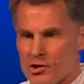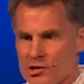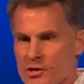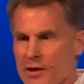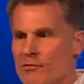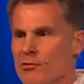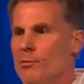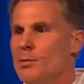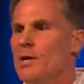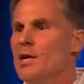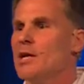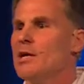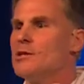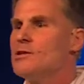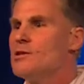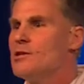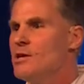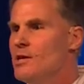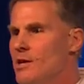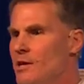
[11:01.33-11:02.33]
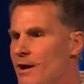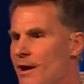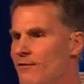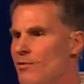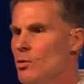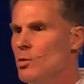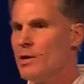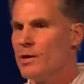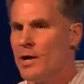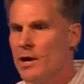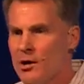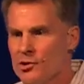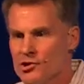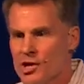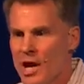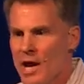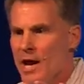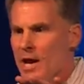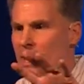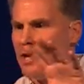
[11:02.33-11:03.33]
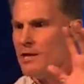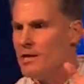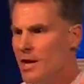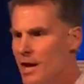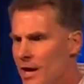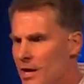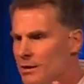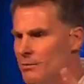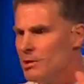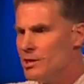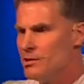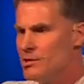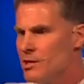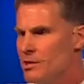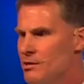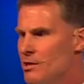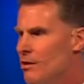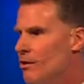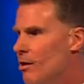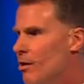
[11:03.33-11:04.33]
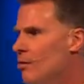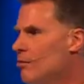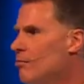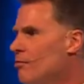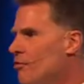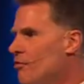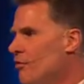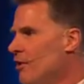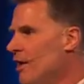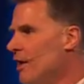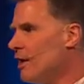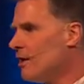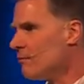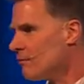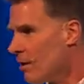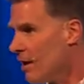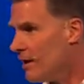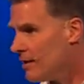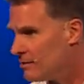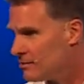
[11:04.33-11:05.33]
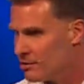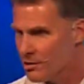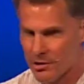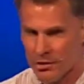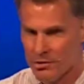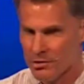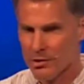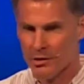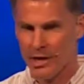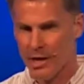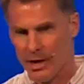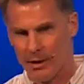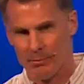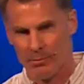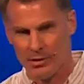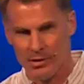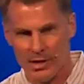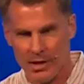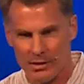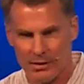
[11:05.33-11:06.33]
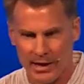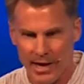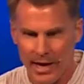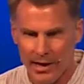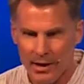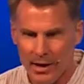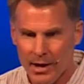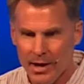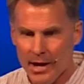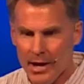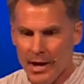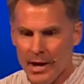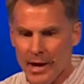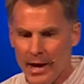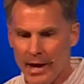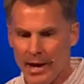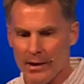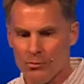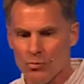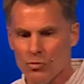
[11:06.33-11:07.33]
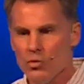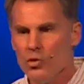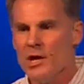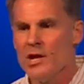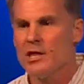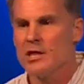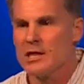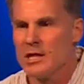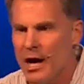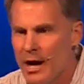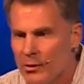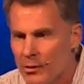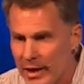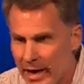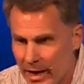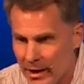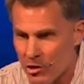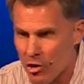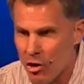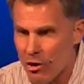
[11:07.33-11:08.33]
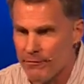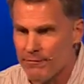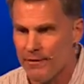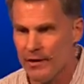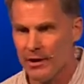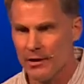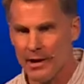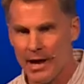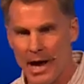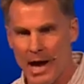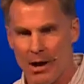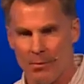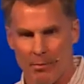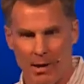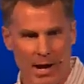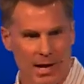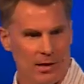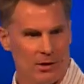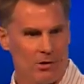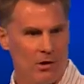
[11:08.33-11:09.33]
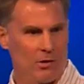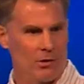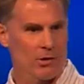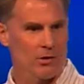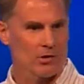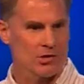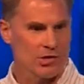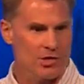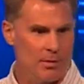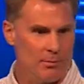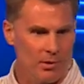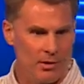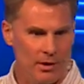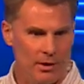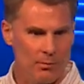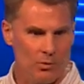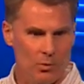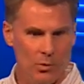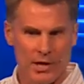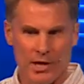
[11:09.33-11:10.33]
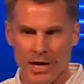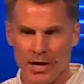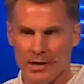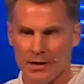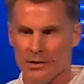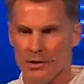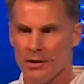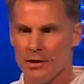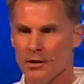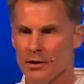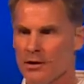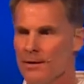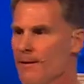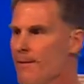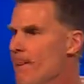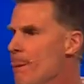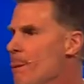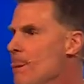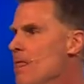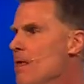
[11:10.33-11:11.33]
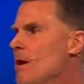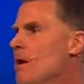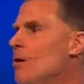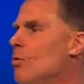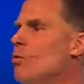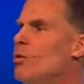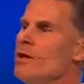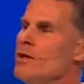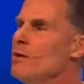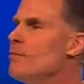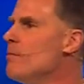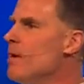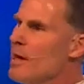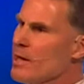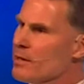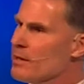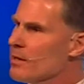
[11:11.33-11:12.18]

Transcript: and everybody could see everyone else, and the enemy did their own thing, right? You can't predict that. And we thought we had it all figured out back in our little simulator, but we got in there, we didn't make it